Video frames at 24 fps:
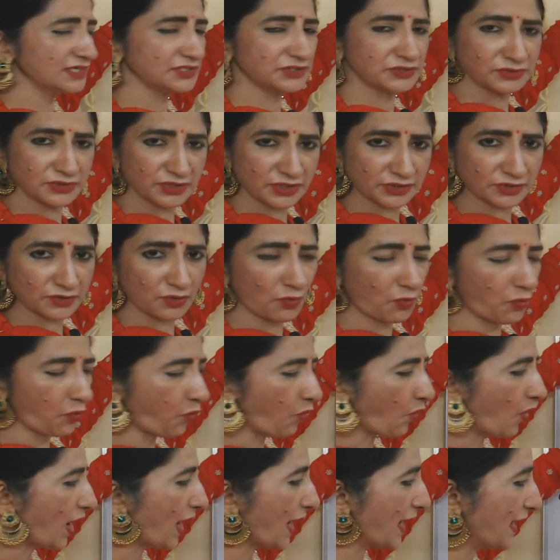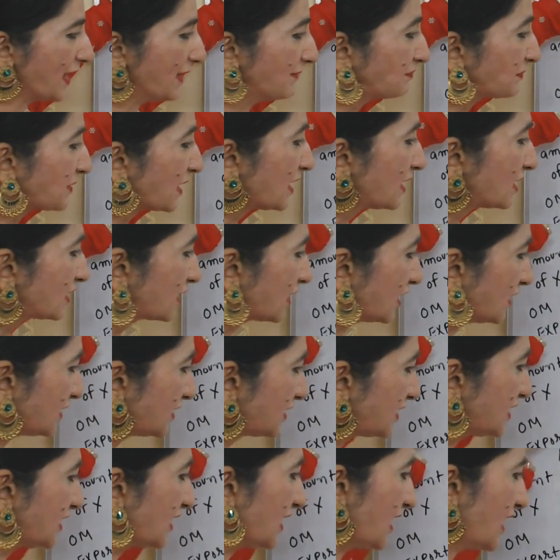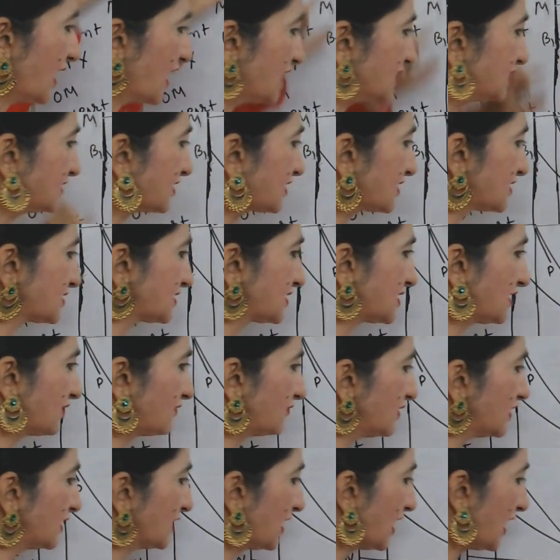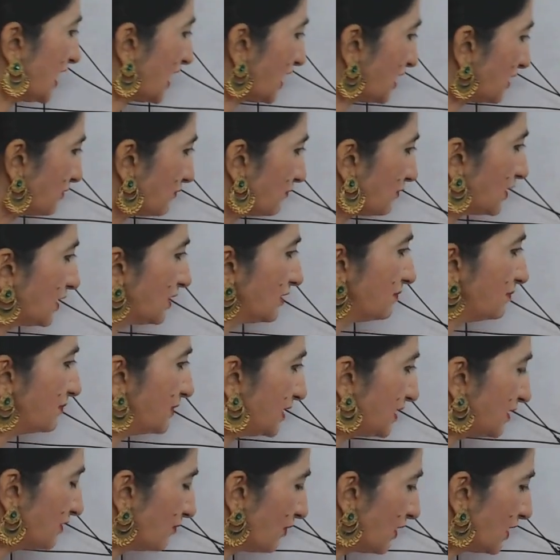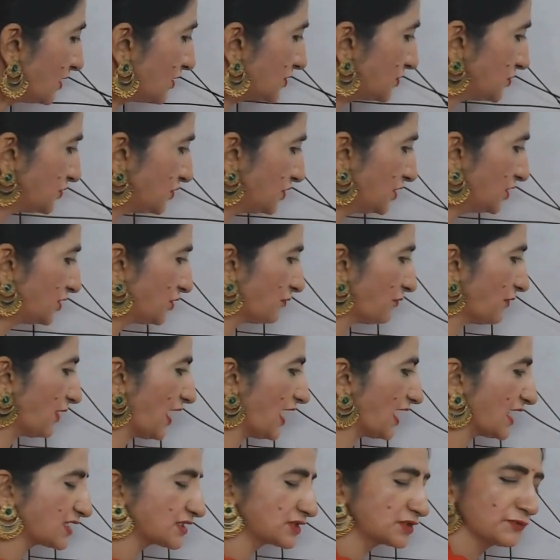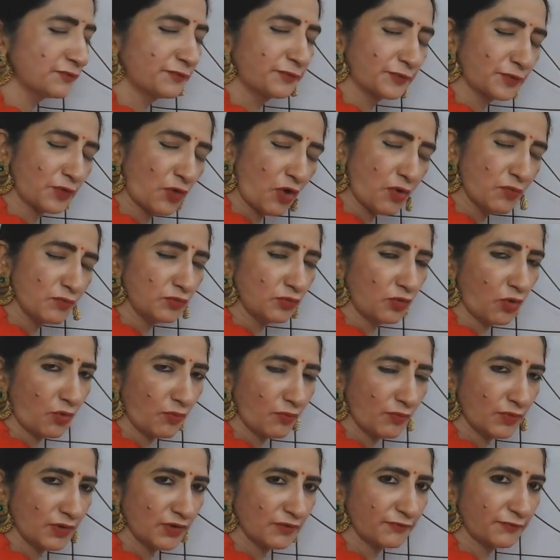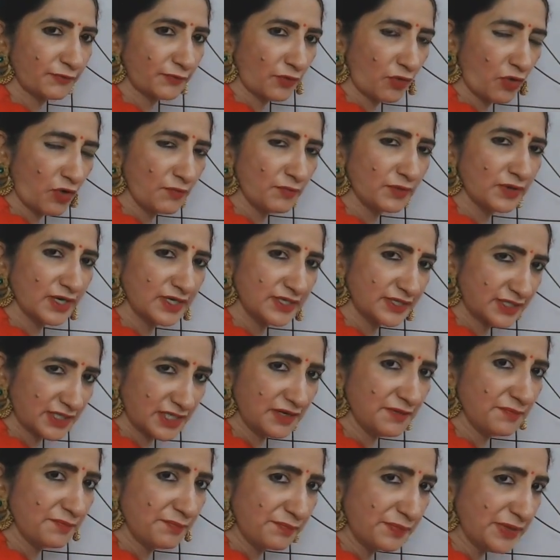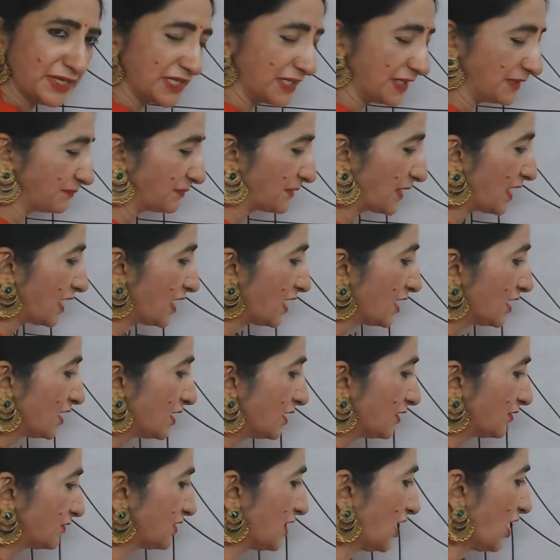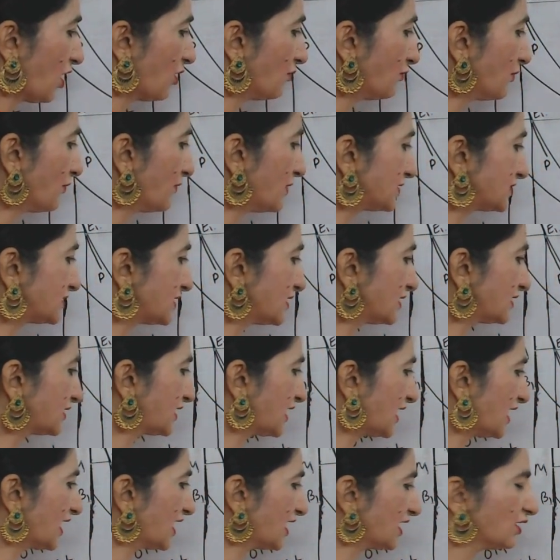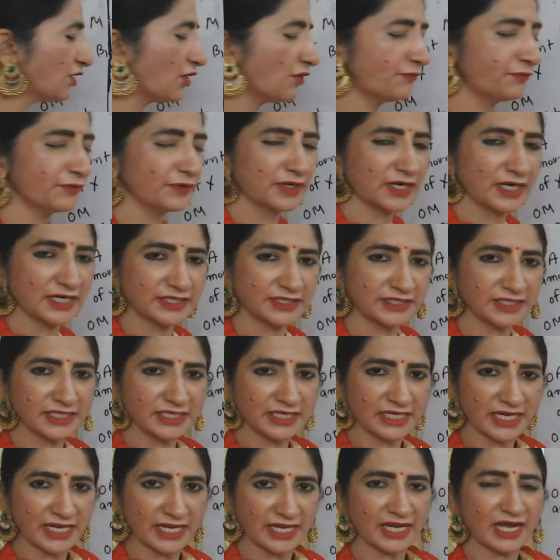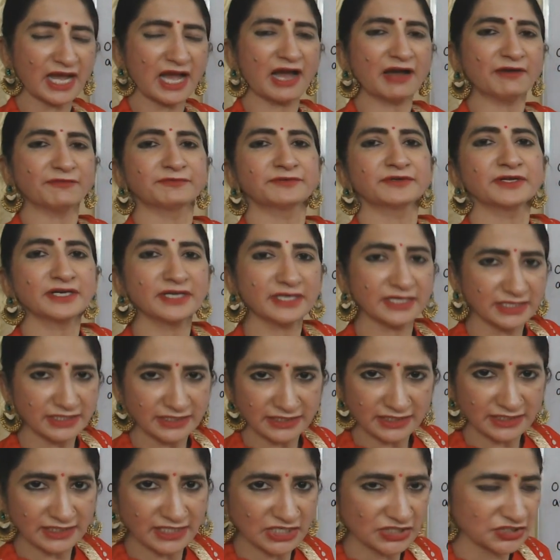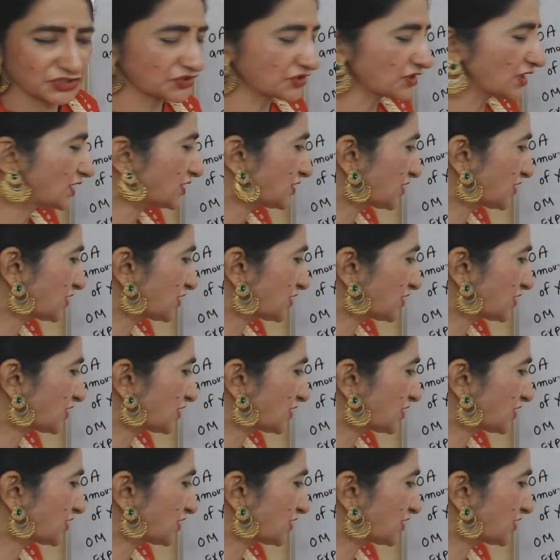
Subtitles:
unit of Y, country A is receiving N1, B1 unit of X from country B. Now we will see gain of country A after international